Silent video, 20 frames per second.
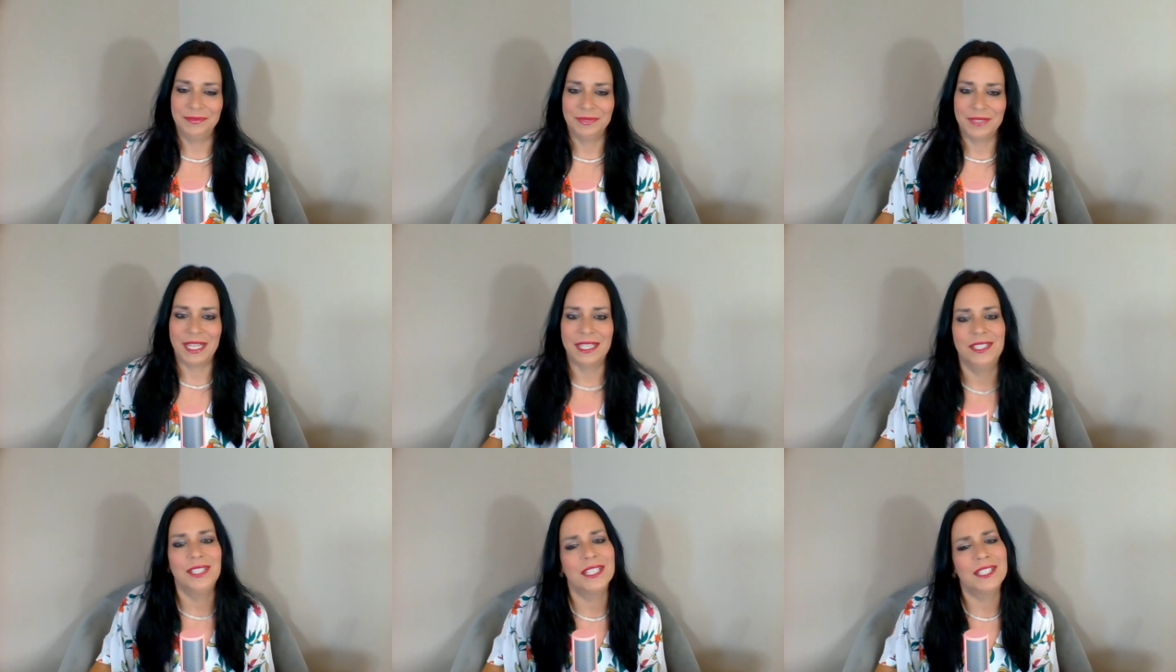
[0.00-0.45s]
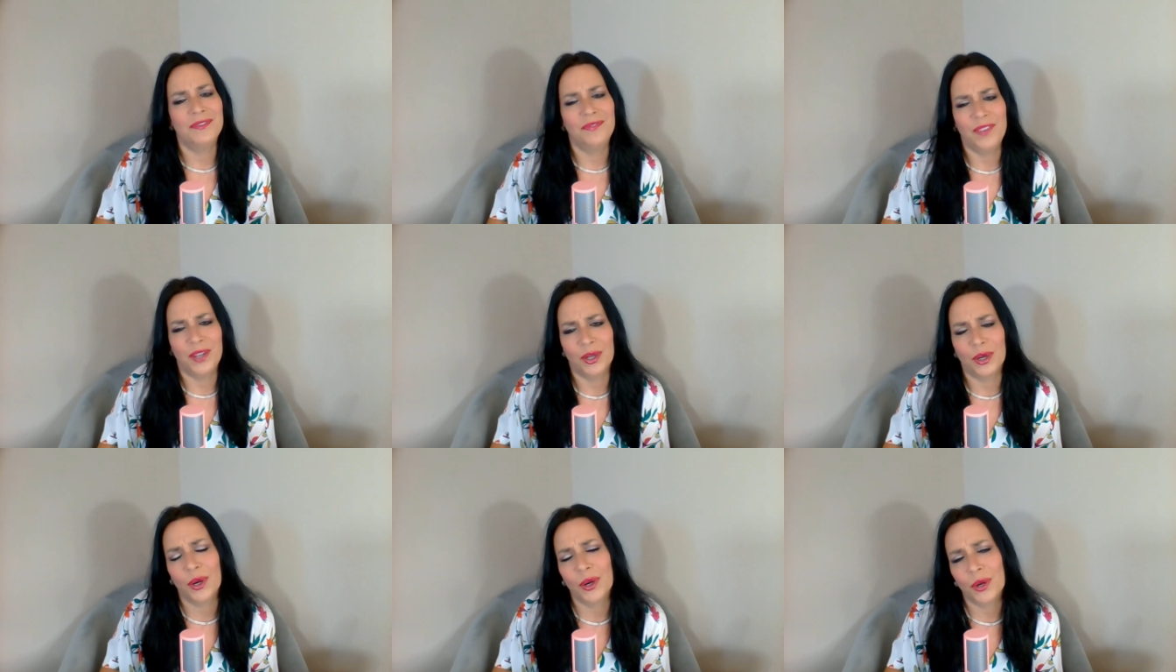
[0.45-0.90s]
I just
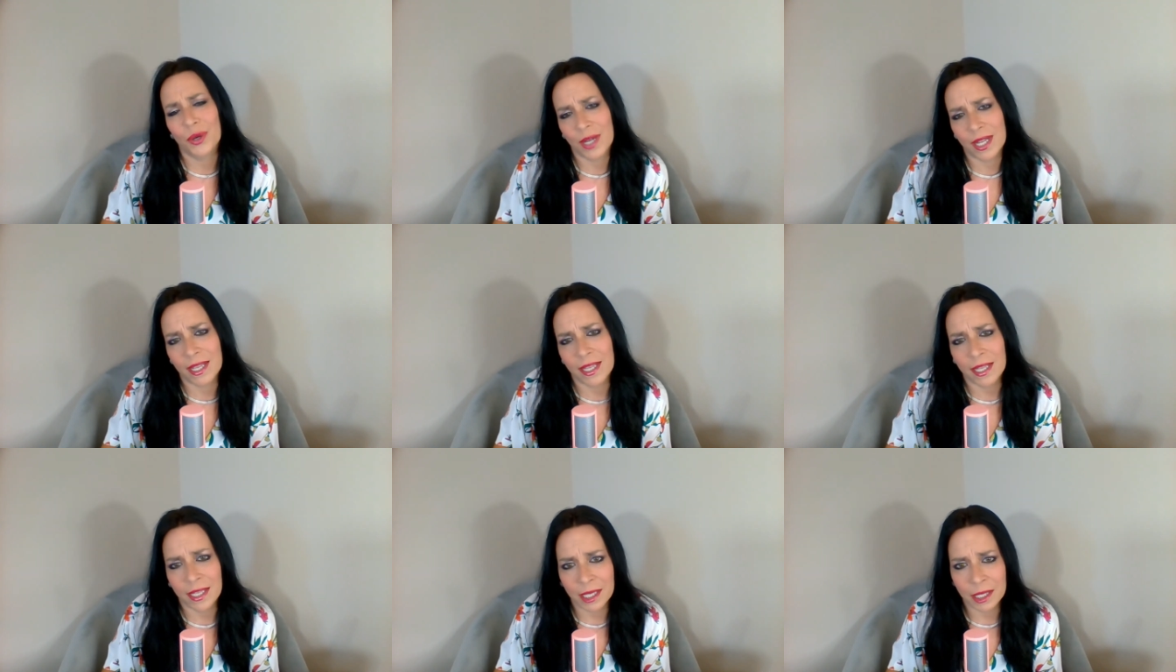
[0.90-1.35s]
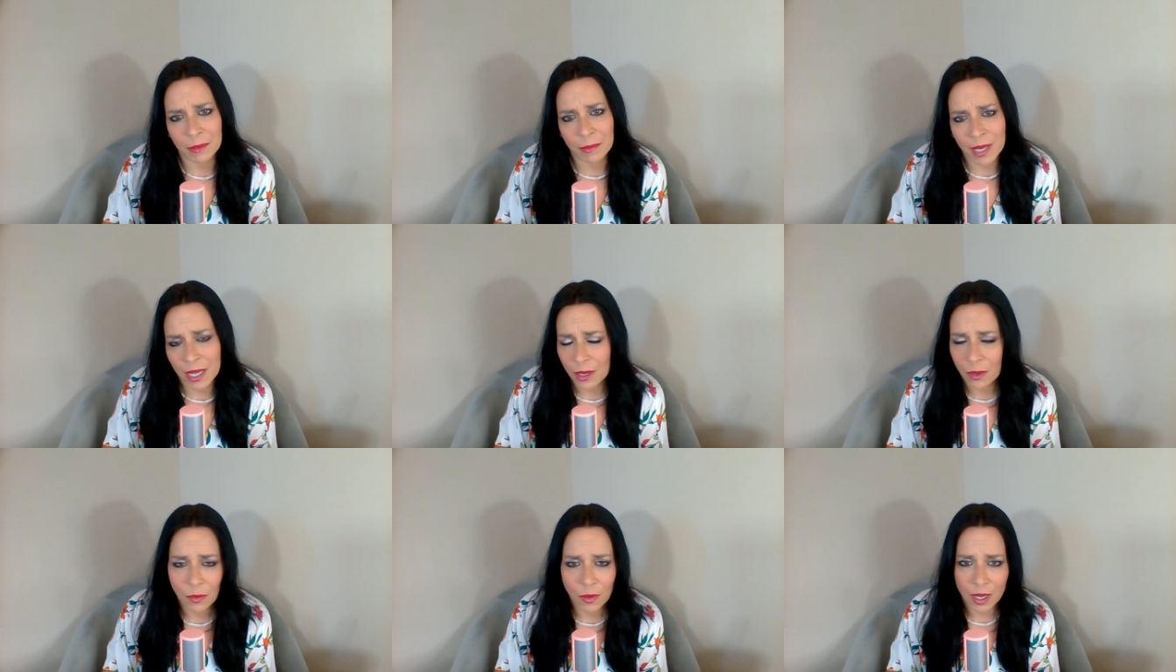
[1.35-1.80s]
fear hurting him.
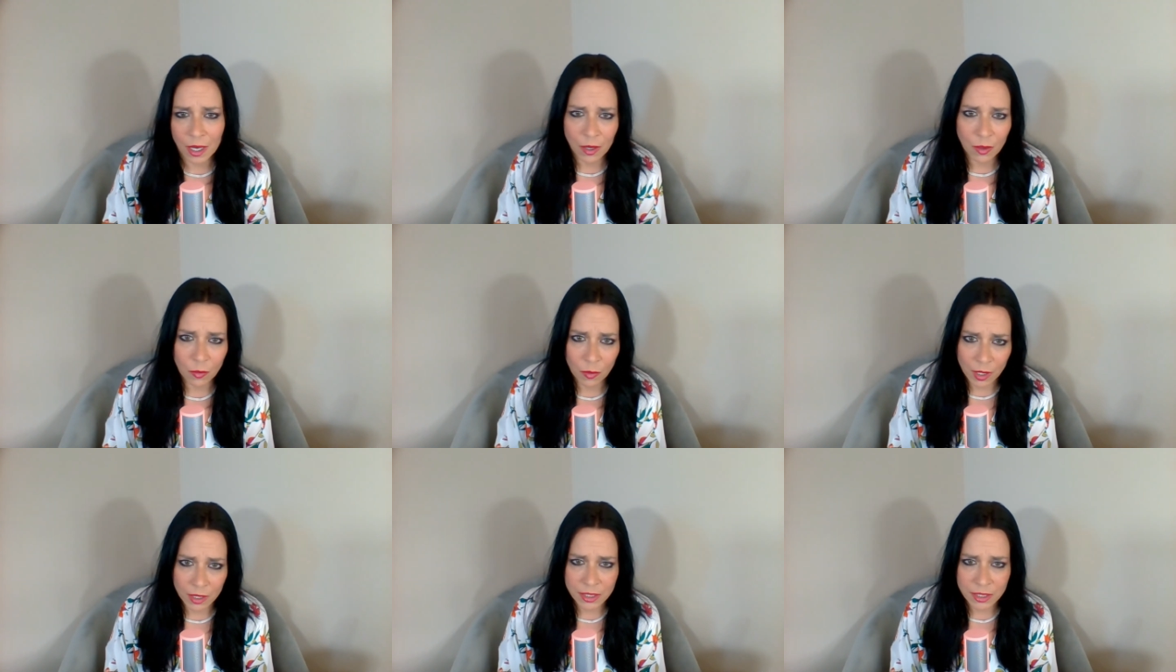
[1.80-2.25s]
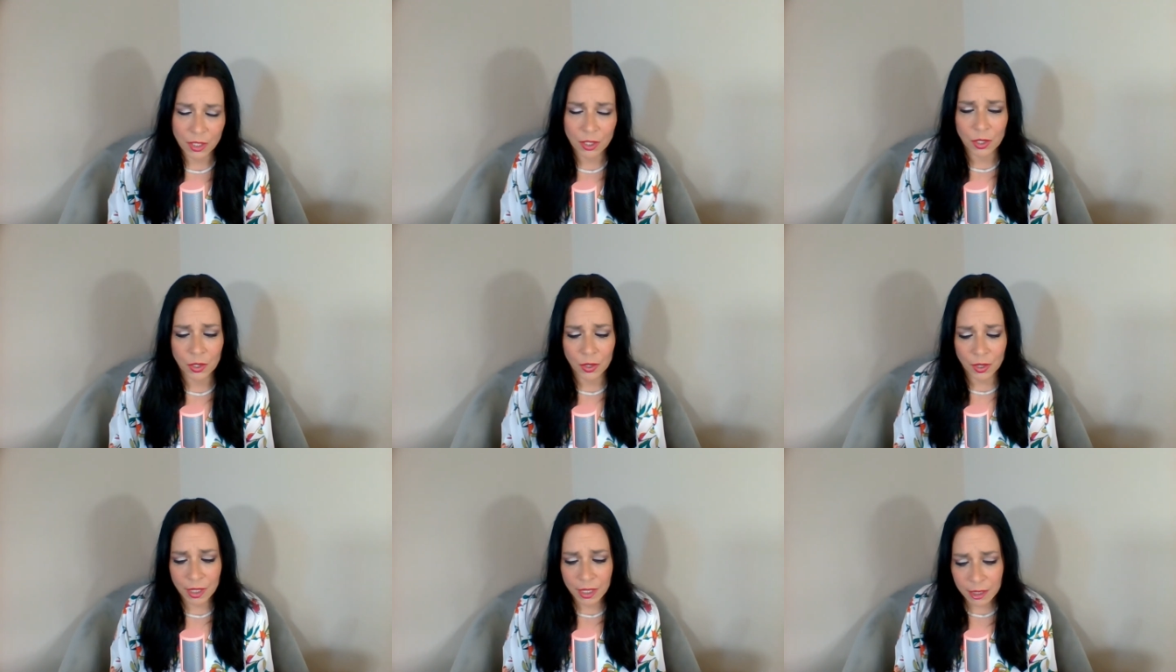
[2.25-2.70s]
I don't want to
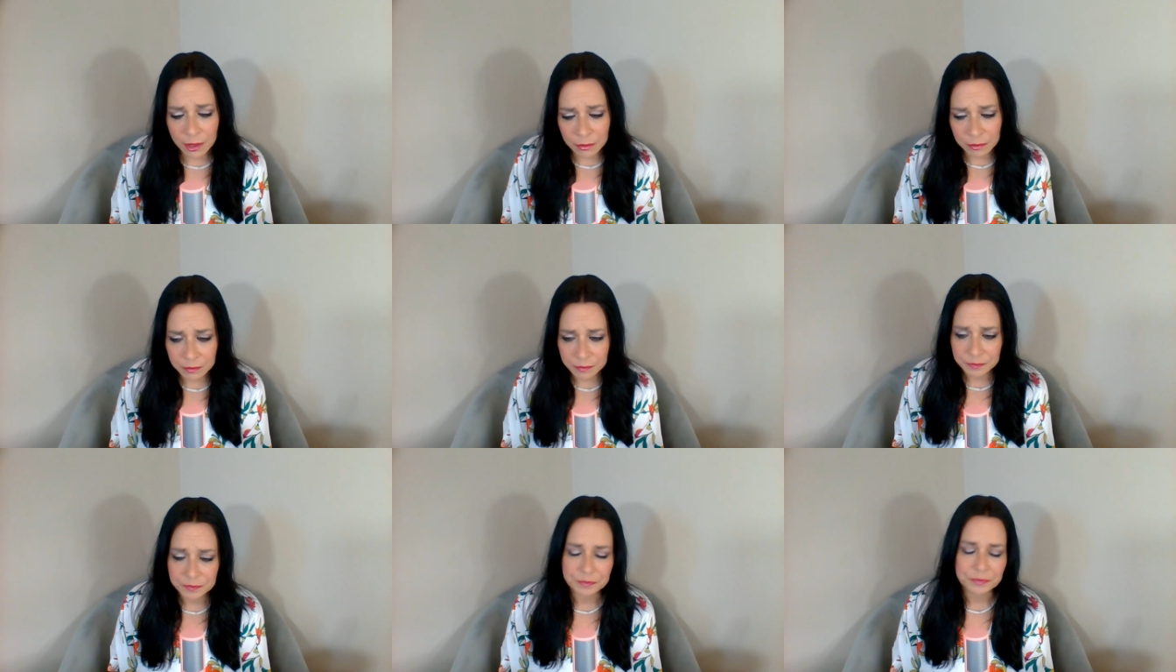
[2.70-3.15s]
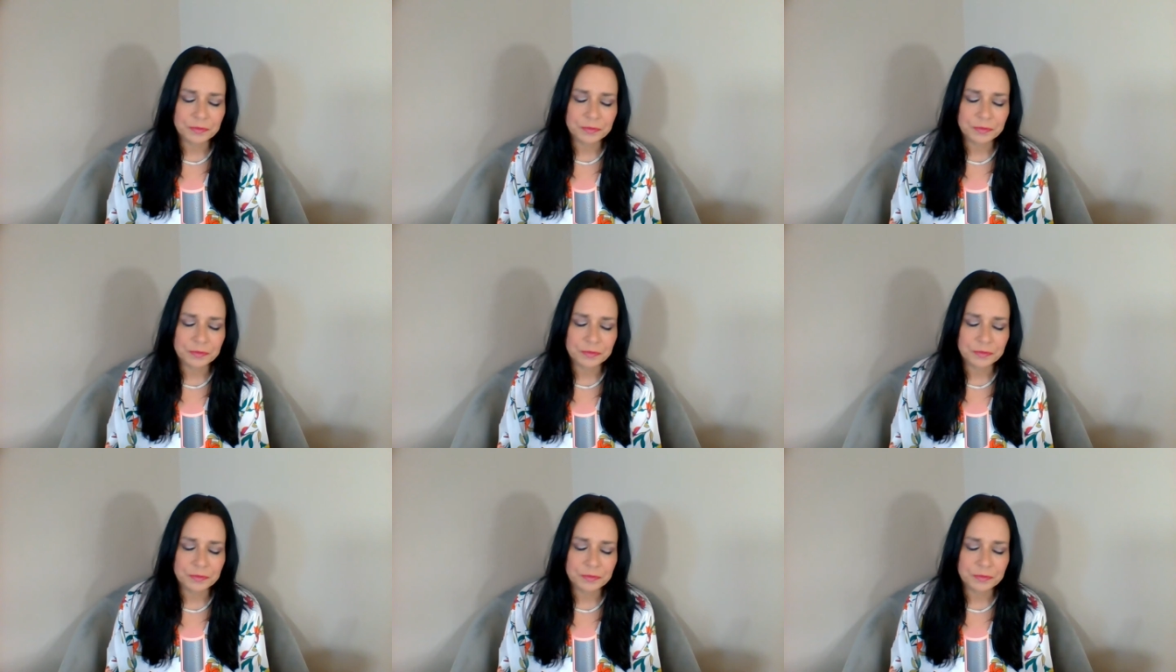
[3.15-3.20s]
hurt him.